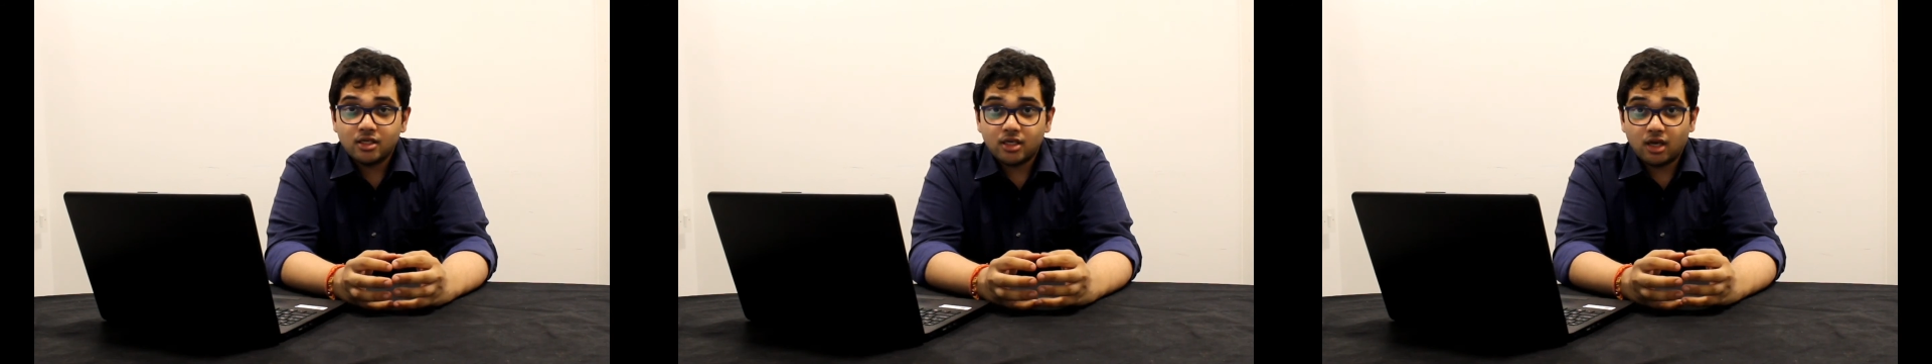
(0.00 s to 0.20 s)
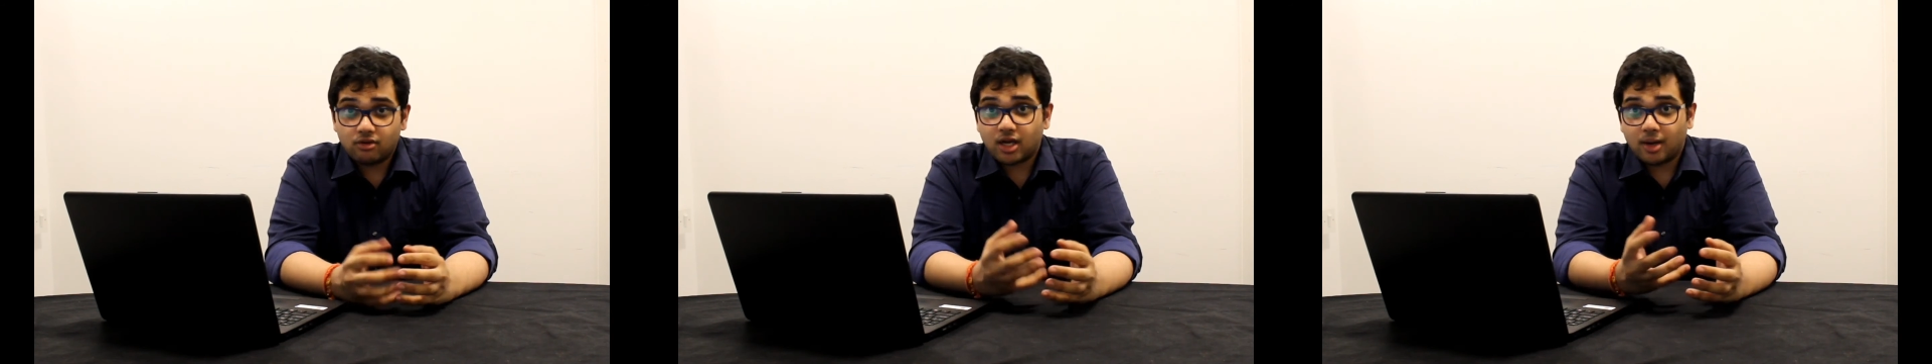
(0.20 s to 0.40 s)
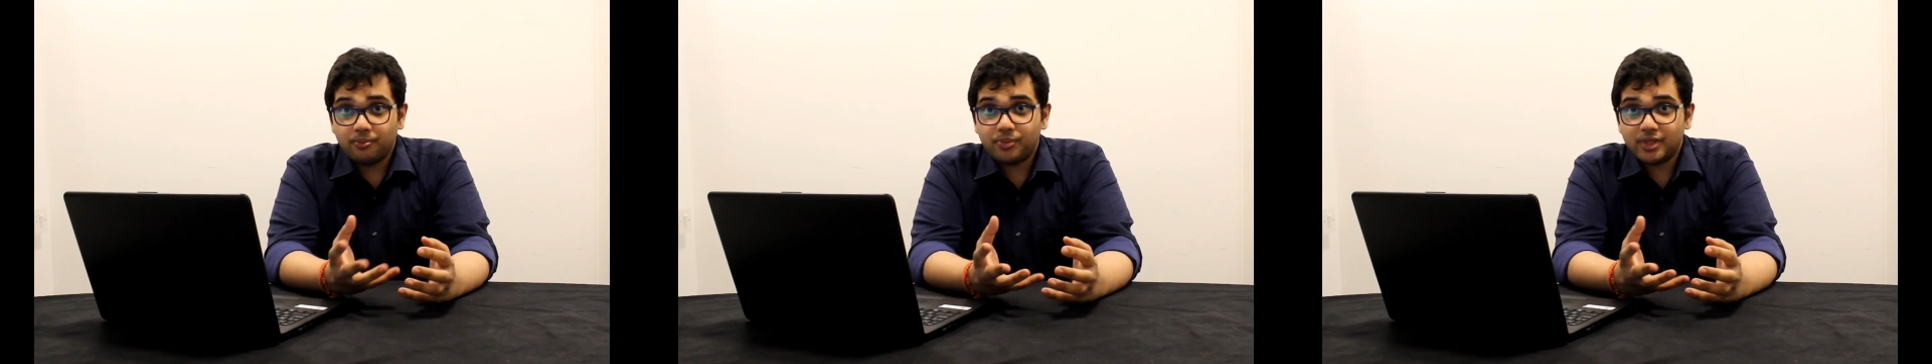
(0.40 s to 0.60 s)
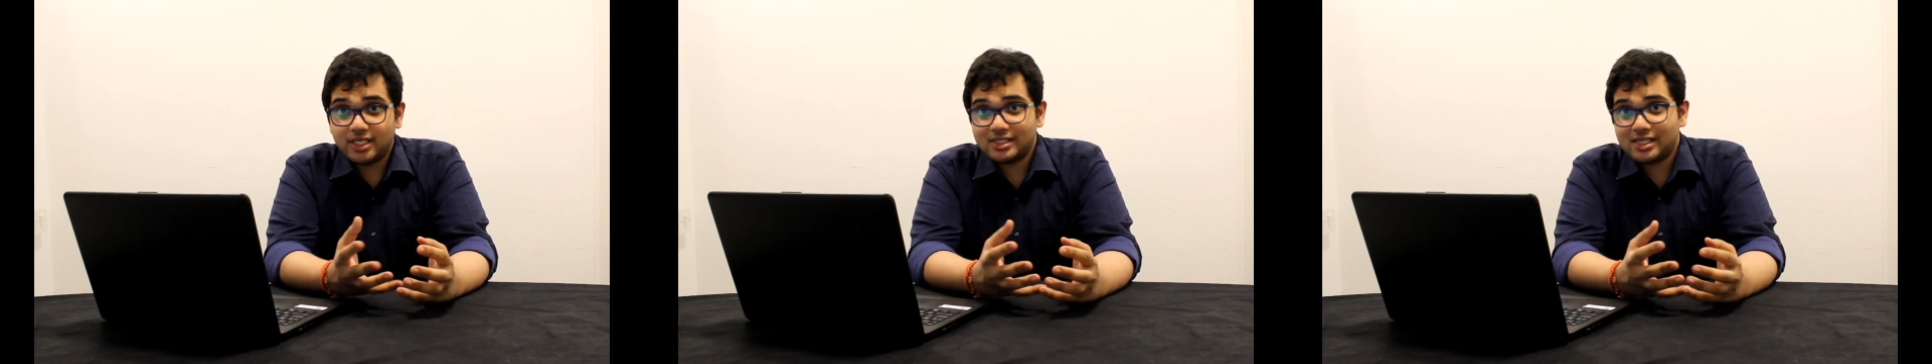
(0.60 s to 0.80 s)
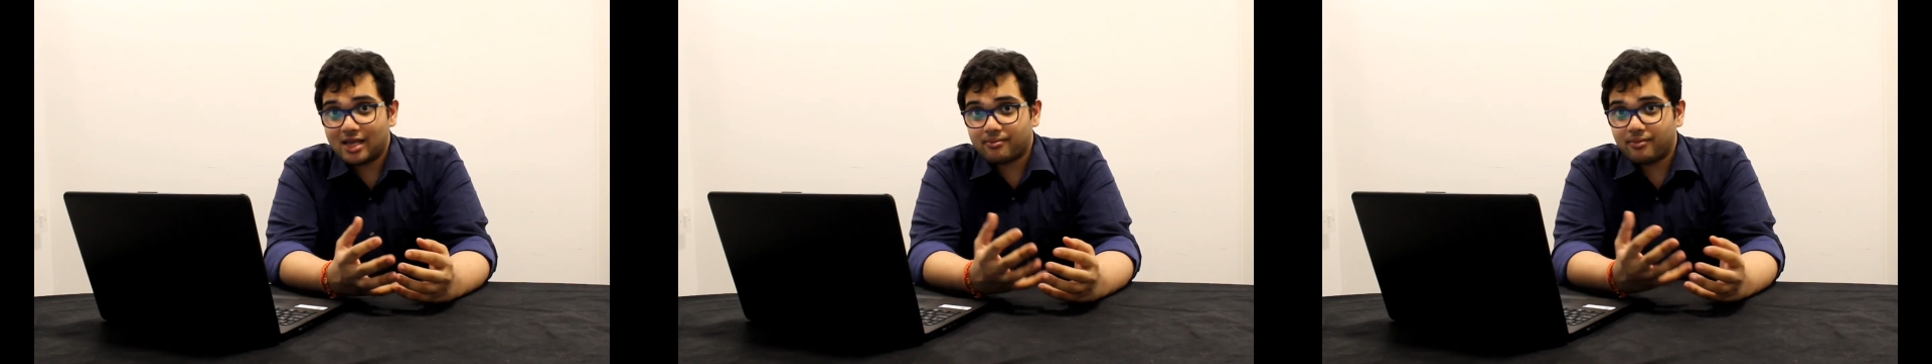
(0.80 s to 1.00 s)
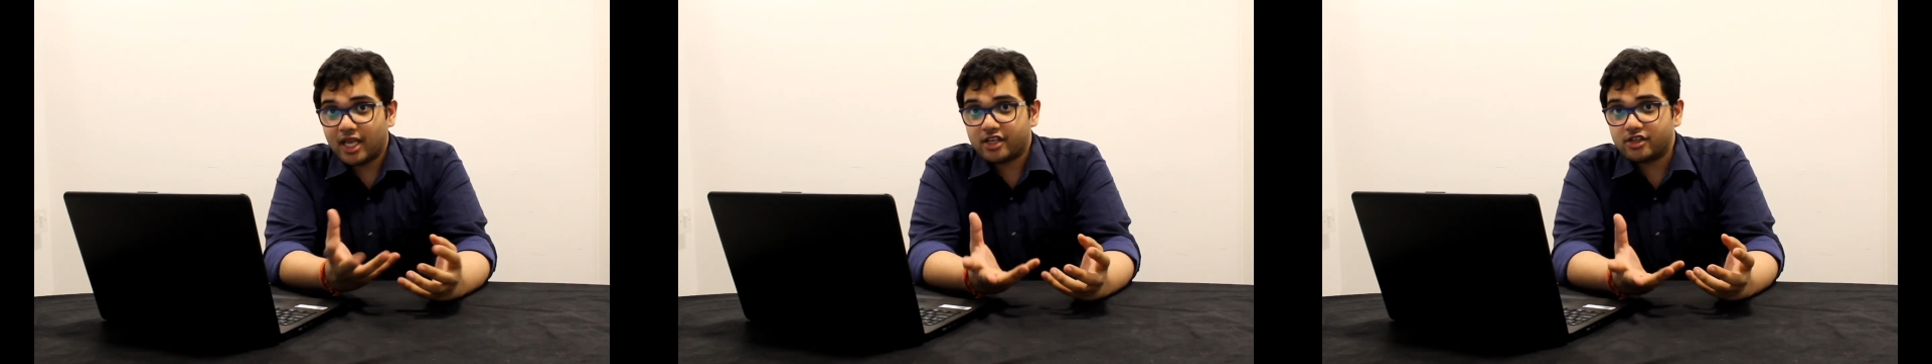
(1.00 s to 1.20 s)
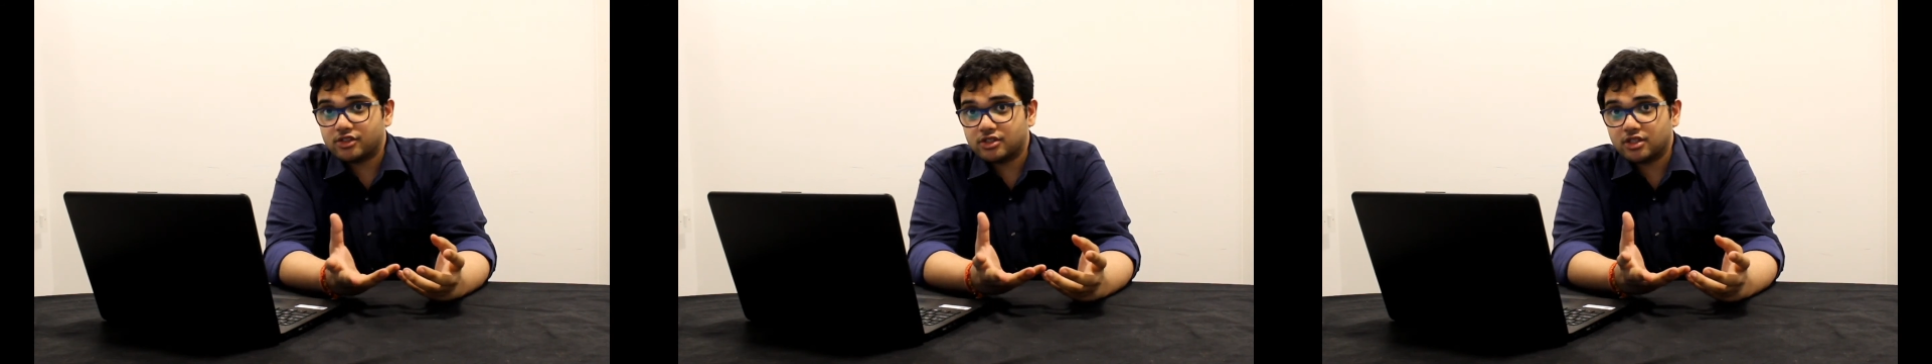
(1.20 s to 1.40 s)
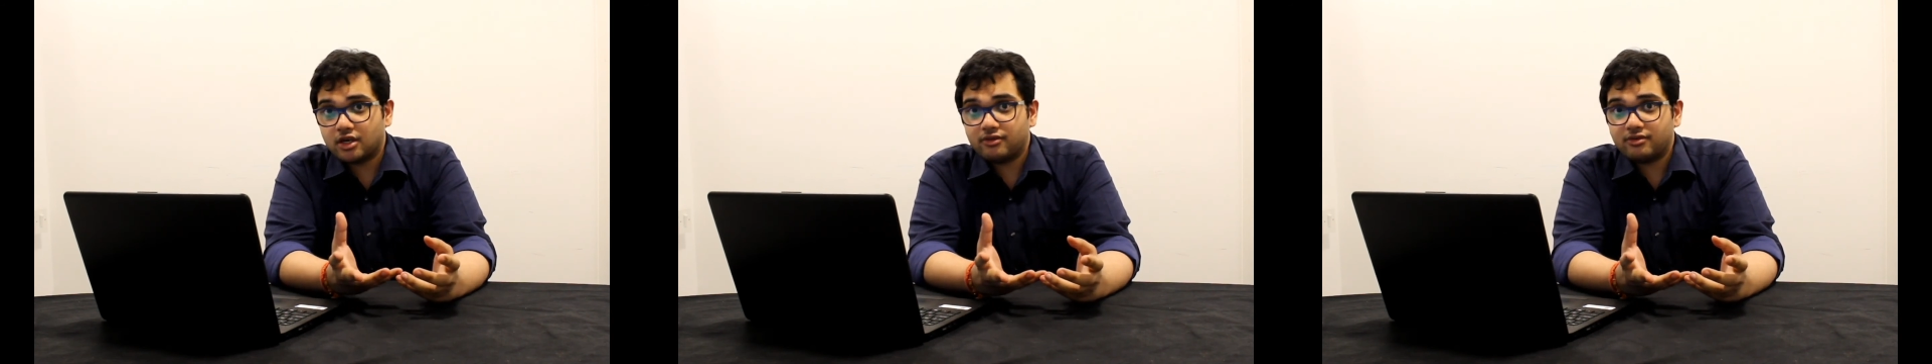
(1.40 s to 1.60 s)
Now, companies like
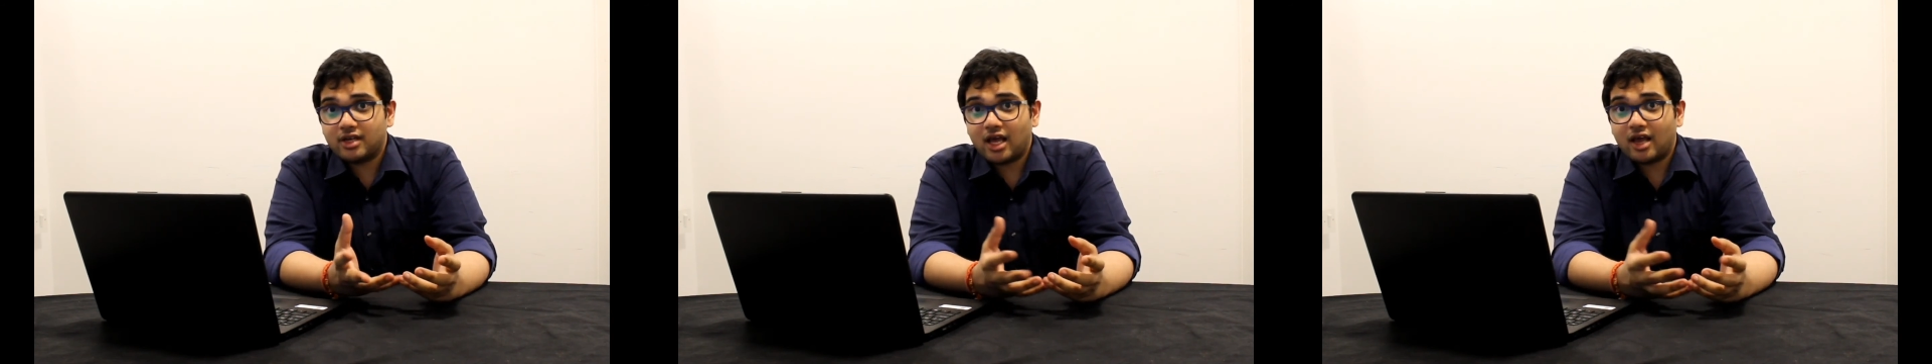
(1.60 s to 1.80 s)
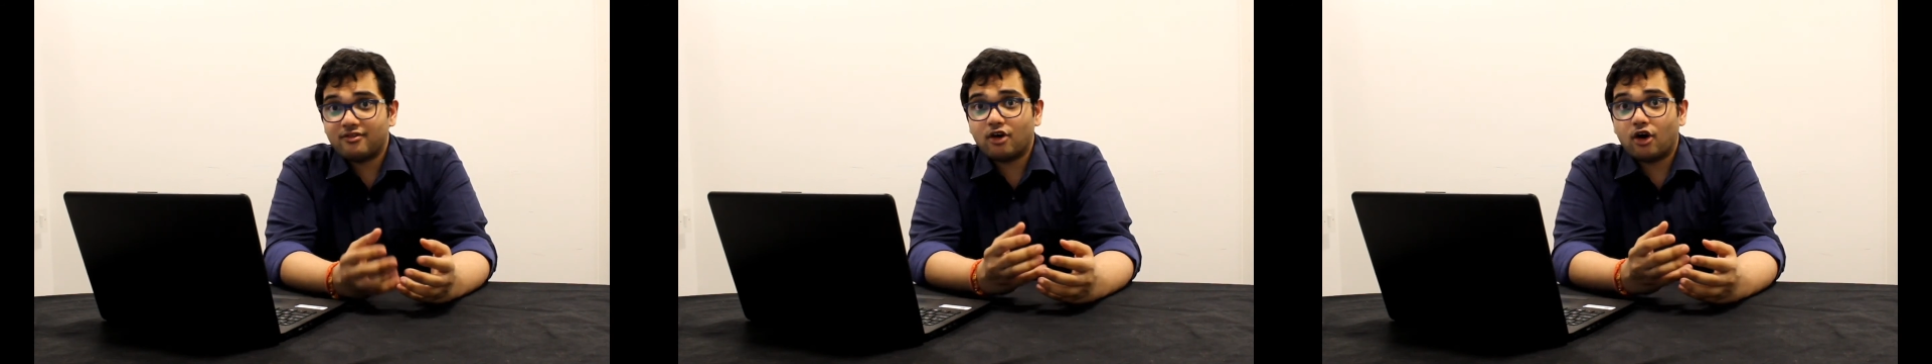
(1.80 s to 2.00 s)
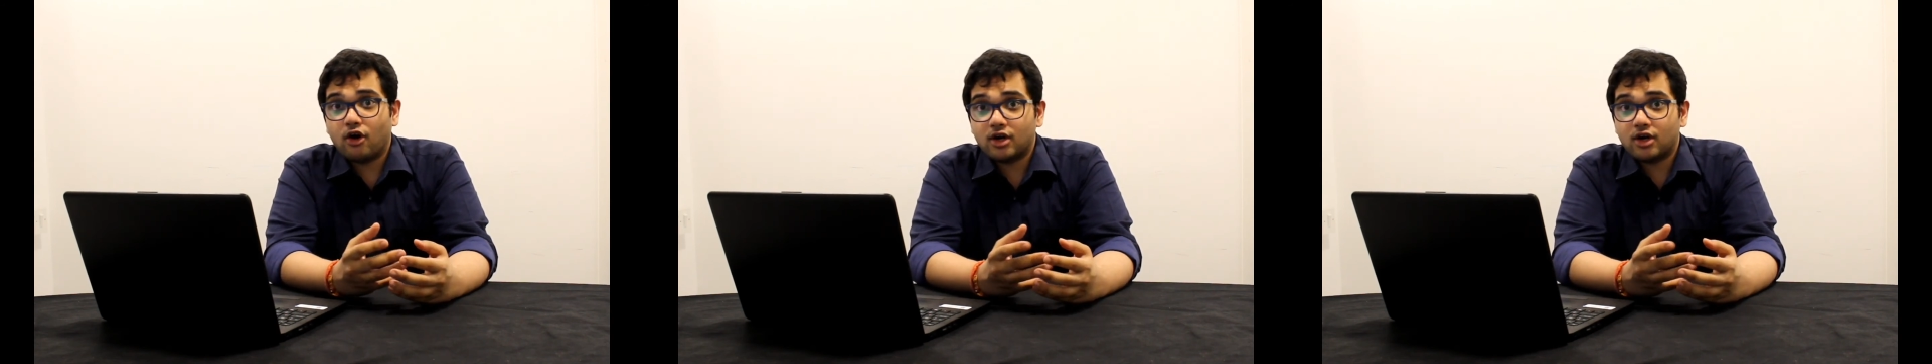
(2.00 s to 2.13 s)
Microsoft have